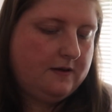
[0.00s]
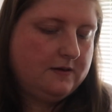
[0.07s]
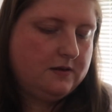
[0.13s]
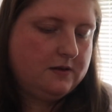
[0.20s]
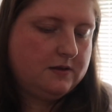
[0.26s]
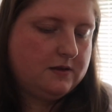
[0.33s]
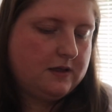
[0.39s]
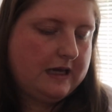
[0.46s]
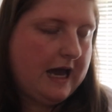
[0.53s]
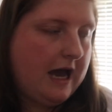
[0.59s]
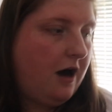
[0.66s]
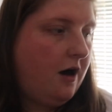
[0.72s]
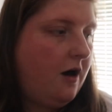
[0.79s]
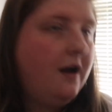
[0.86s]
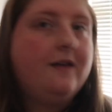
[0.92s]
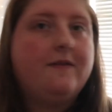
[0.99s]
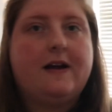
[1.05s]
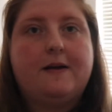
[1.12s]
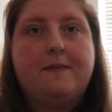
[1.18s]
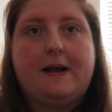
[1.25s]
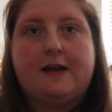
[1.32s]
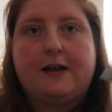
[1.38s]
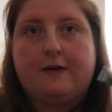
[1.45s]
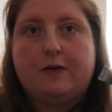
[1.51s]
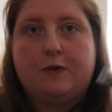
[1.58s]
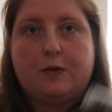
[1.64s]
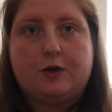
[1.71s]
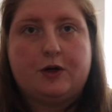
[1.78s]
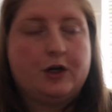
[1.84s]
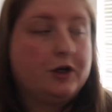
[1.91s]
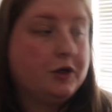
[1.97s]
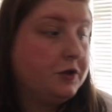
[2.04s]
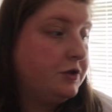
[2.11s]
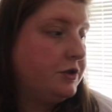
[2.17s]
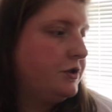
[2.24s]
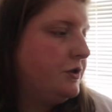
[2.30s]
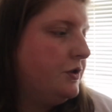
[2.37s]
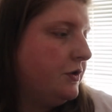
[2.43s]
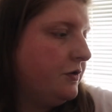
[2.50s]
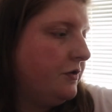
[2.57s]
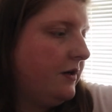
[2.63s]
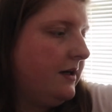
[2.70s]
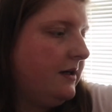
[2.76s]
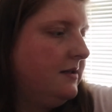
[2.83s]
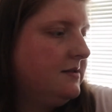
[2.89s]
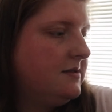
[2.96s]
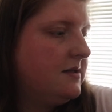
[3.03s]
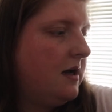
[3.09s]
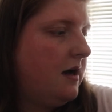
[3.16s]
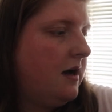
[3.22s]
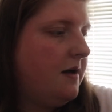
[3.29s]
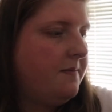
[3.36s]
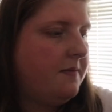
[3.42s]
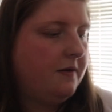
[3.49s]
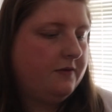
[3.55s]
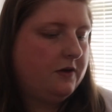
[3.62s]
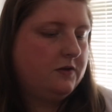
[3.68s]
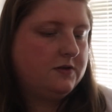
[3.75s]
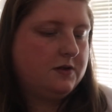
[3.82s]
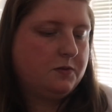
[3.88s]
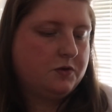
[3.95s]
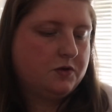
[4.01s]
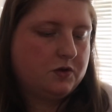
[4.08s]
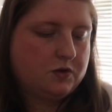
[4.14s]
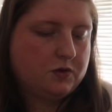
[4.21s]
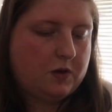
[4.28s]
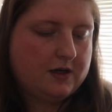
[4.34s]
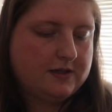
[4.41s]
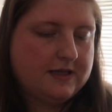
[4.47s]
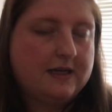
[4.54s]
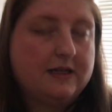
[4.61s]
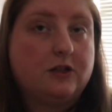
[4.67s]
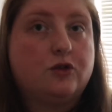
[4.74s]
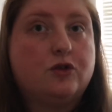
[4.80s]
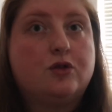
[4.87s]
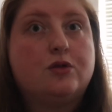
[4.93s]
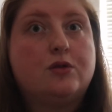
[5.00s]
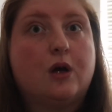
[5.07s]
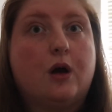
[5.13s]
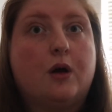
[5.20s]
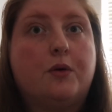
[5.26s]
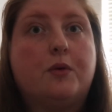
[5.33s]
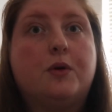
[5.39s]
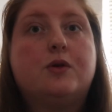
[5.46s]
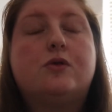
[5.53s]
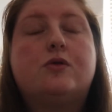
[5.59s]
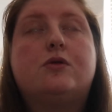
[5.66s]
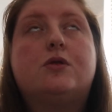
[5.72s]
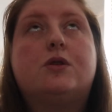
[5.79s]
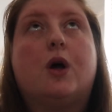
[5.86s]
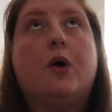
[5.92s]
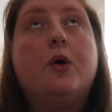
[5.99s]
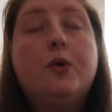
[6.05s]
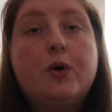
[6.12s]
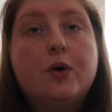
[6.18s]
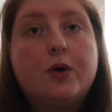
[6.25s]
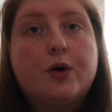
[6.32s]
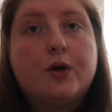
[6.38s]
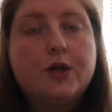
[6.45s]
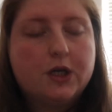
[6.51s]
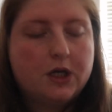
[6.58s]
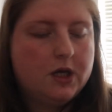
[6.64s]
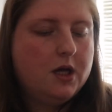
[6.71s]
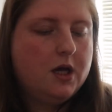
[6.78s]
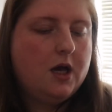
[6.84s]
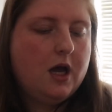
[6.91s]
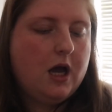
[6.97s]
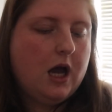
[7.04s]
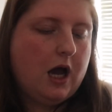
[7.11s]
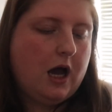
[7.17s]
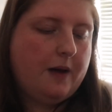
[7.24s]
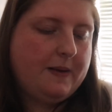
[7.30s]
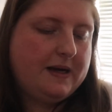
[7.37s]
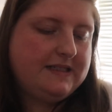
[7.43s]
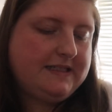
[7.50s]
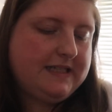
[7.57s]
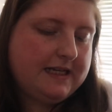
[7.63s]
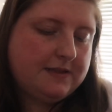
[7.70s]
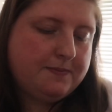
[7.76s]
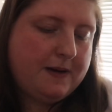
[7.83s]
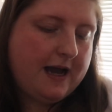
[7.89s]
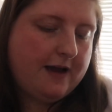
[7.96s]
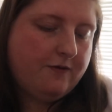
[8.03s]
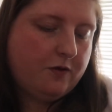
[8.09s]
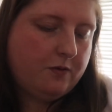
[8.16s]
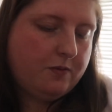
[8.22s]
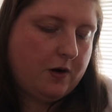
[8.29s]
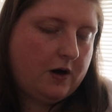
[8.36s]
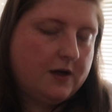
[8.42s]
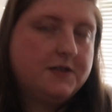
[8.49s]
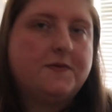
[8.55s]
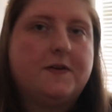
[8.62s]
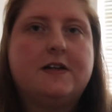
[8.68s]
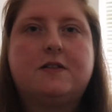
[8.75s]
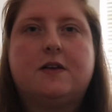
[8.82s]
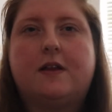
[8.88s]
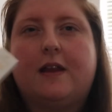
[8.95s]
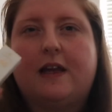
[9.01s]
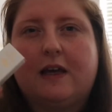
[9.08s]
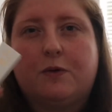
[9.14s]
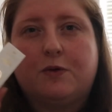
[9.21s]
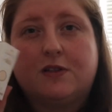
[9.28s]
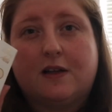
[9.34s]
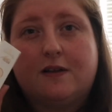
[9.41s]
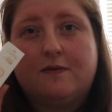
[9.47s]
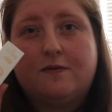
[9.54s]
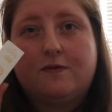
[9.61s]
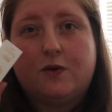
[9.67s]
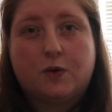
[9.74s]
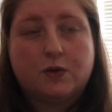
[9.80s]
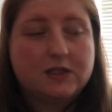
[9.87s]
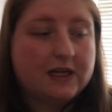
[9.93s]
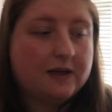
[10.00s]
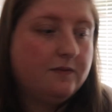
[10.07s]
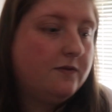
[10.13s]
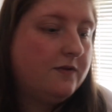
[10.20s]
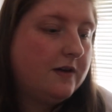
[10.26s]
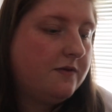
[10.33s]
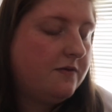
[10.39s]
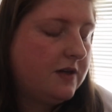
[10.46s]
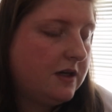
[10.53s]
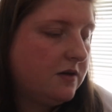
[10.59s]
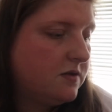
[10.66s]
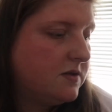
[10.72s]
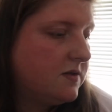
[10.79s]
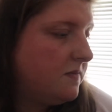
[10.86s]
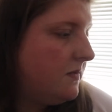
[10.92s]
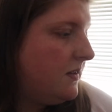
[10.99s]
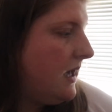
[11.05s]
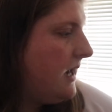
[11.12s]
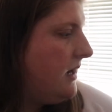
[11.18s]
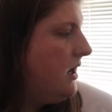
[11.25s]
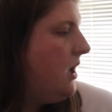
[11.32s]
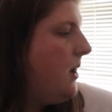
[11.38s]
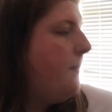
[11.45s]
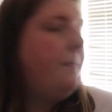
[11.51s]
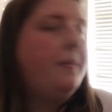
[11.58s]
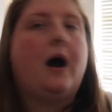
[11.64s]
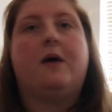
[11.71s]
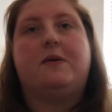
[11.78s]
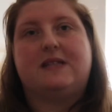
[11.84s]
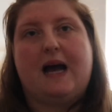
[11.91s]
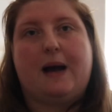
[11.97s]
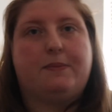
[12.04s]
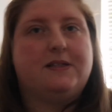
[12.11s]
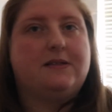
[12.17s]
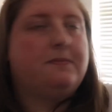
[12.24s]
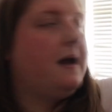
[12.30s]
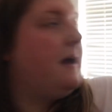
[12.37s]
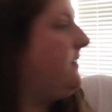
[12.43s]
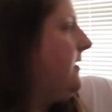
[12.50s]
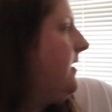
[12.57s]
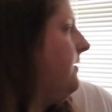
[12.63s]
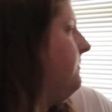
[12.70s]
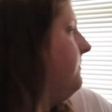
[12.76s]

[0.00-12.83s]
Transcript: So yeah, highly recommend if you want a good cut crease. I've used it once or twice and it's so good. I did pay full price for it, so I think it was like $14.50 or something, but I was happy to pay that.